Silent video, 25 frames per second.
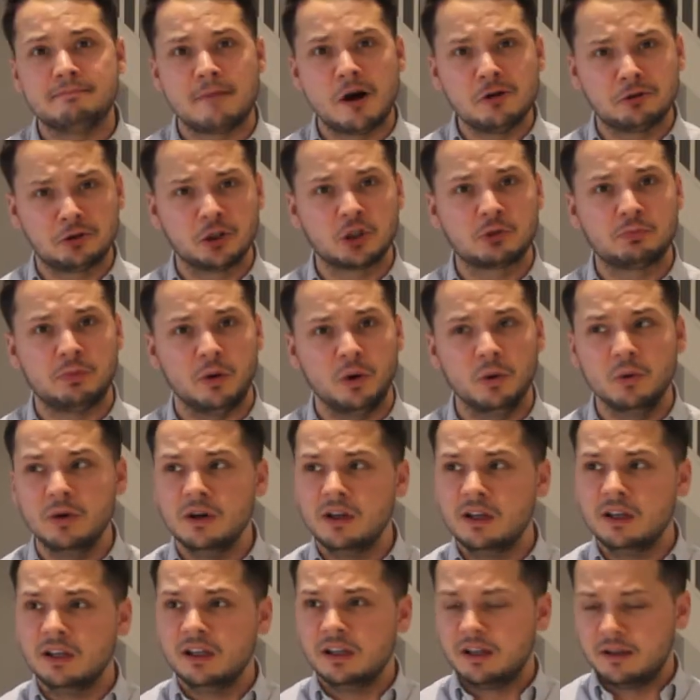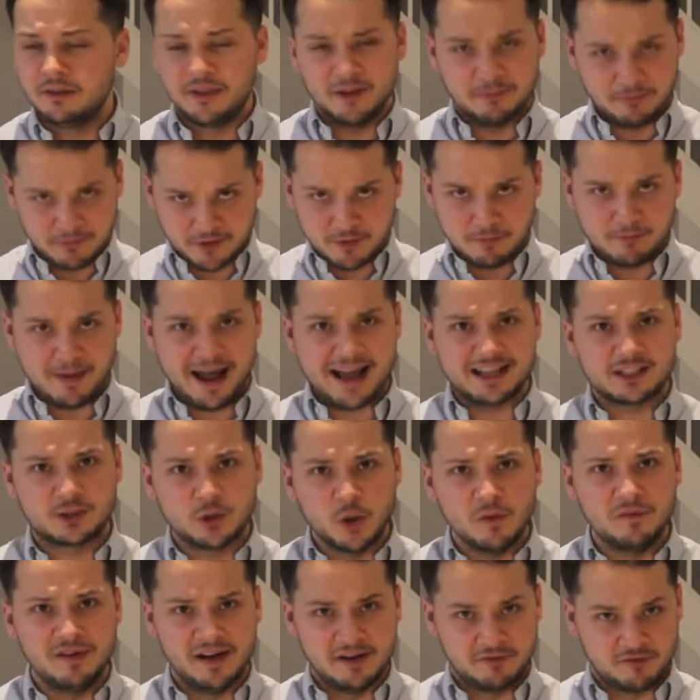motorsport the, the
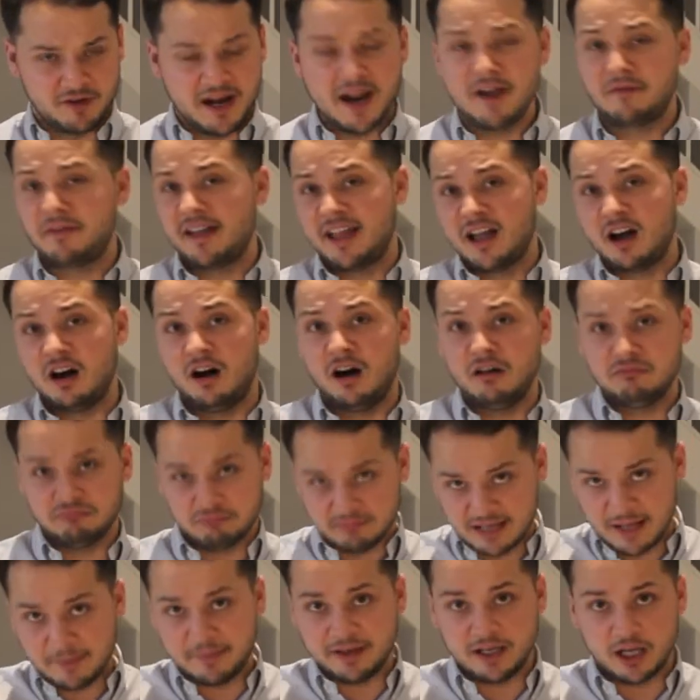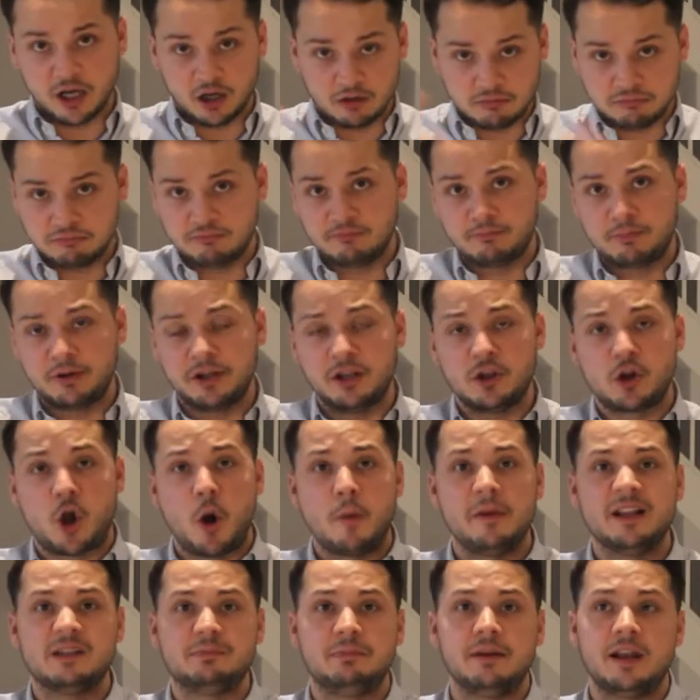sort of livery. If they are, let me know. Put in the
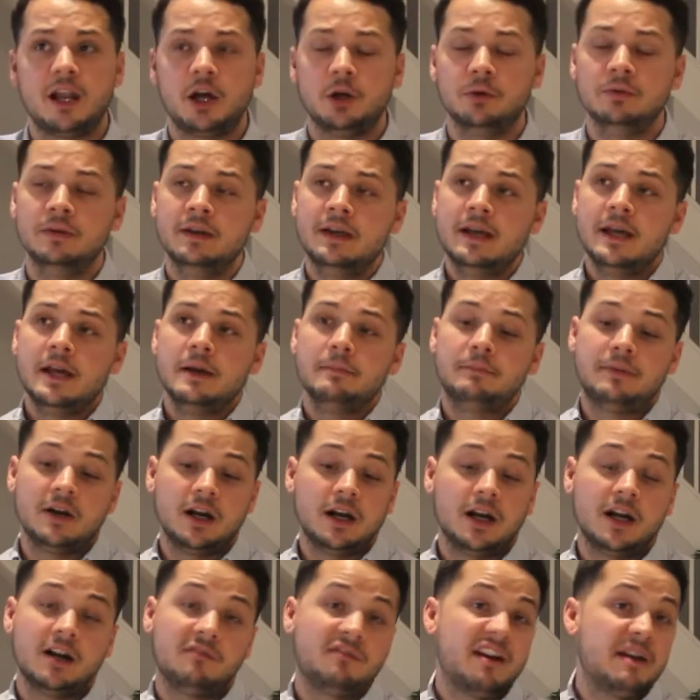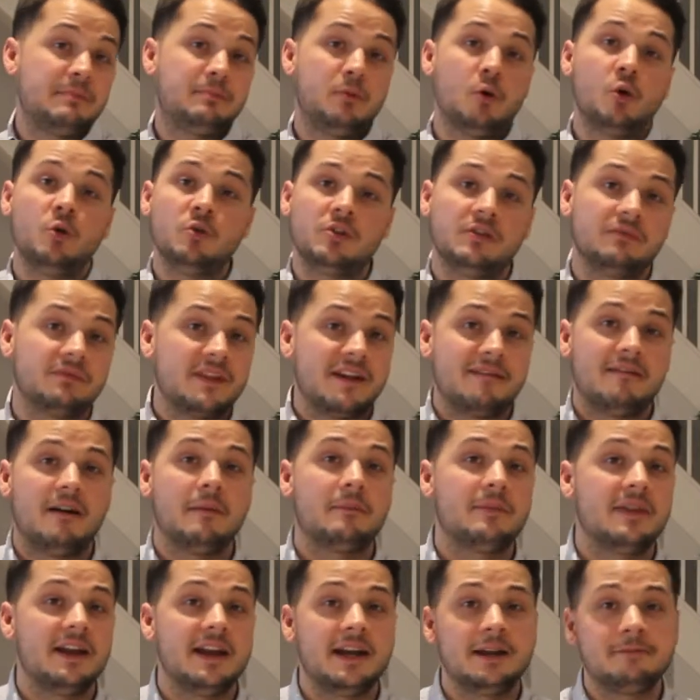comments below. But uh, Red Bull, they're
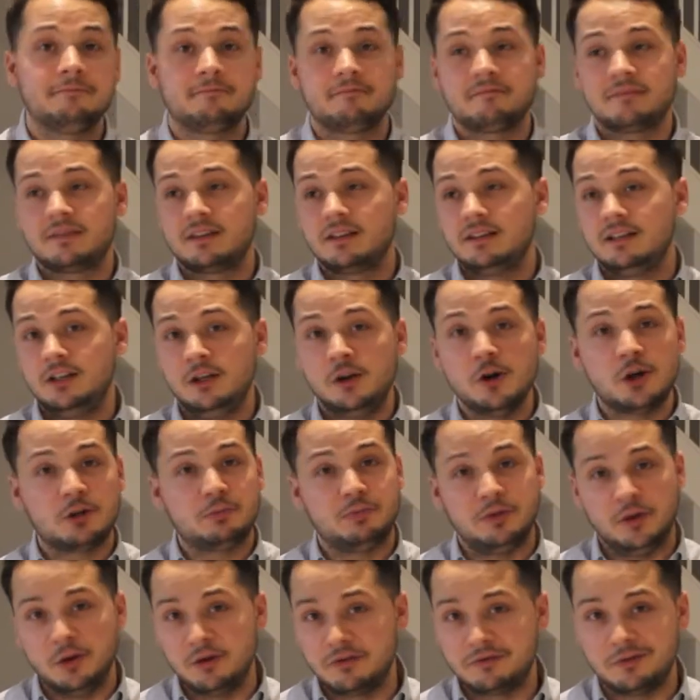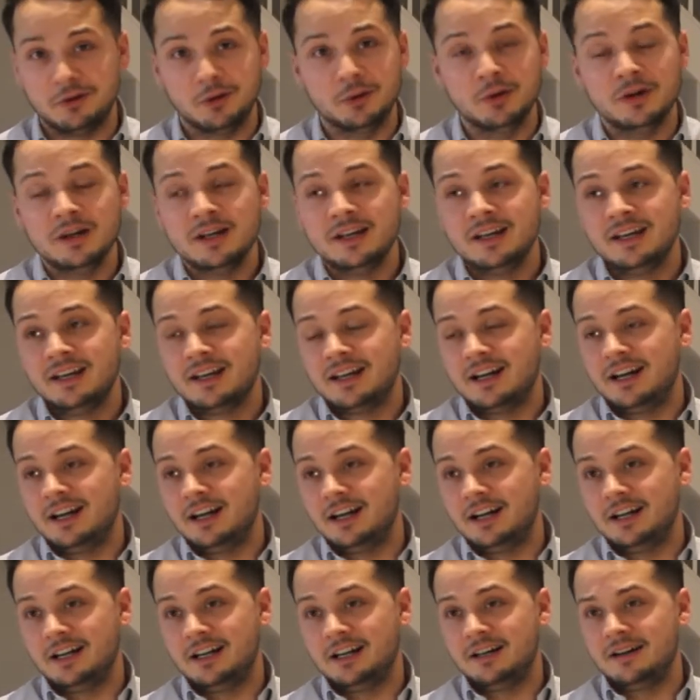up there. Looks beautiful.
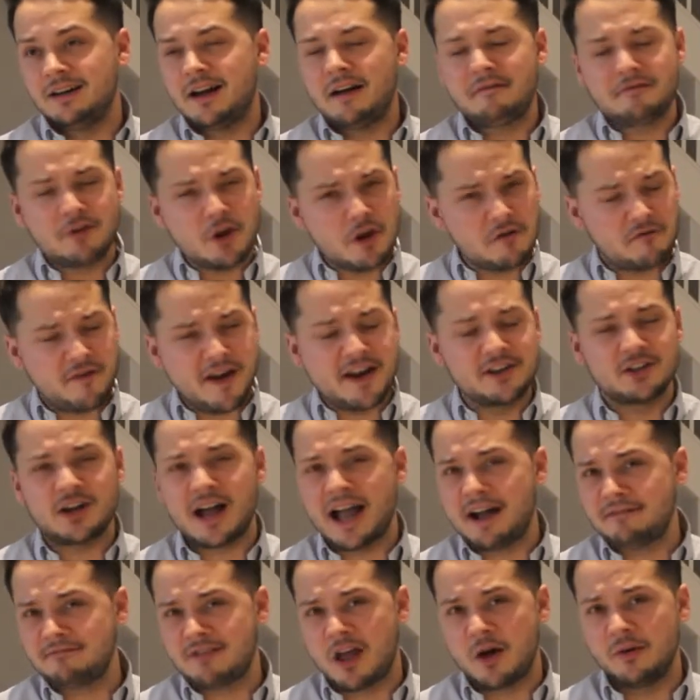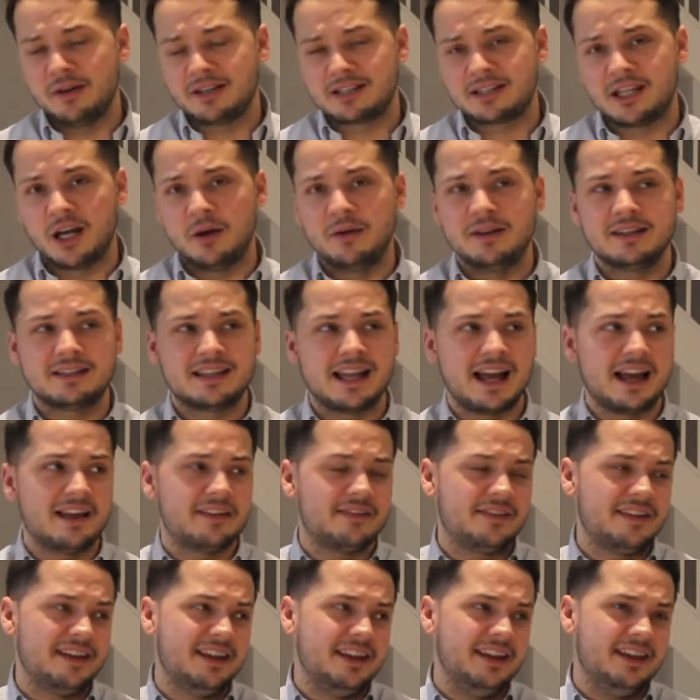Uh, a few things I have noticed though is
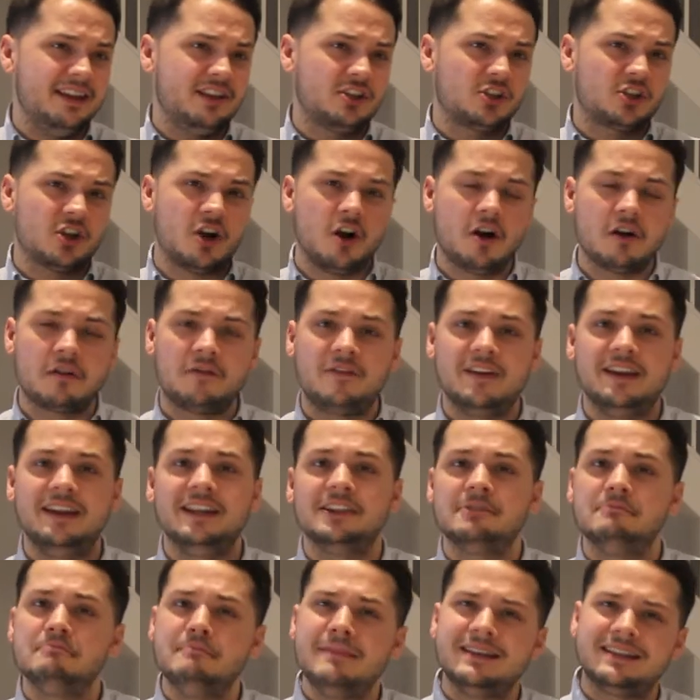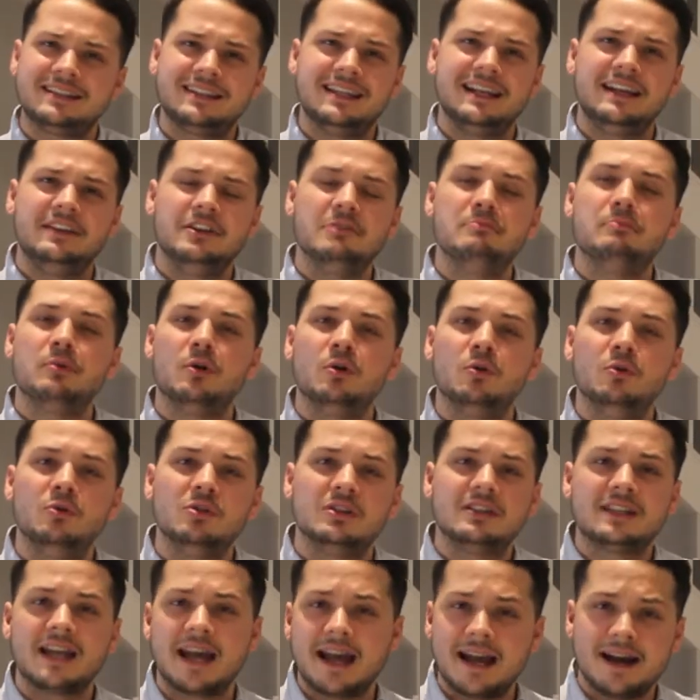that the shark fin is missing the
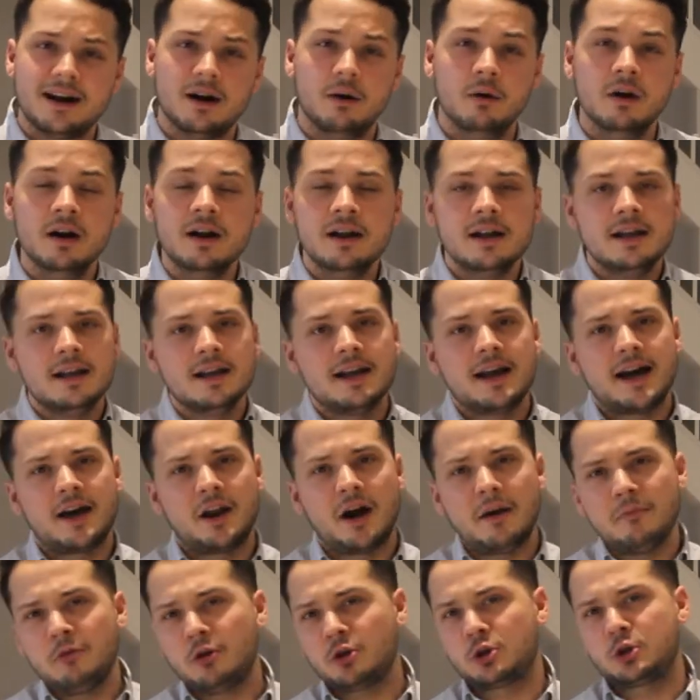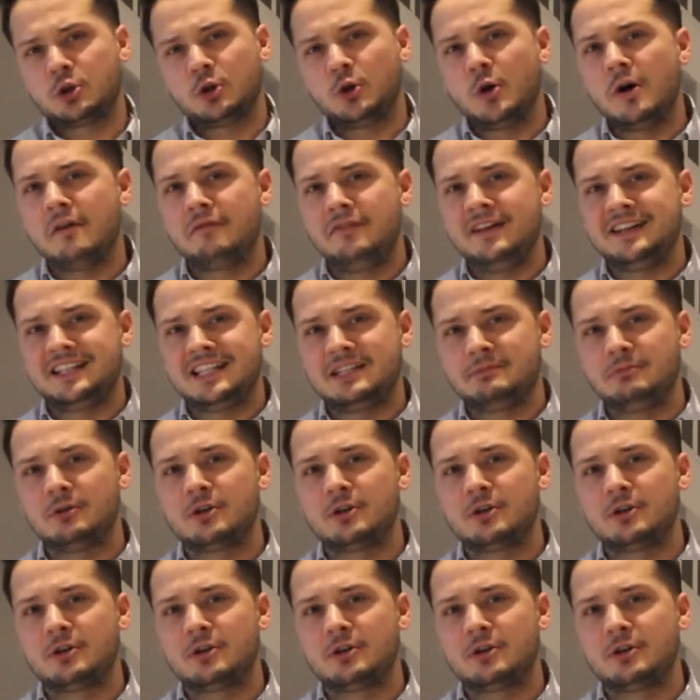bull's tail. And I'm not sure if this is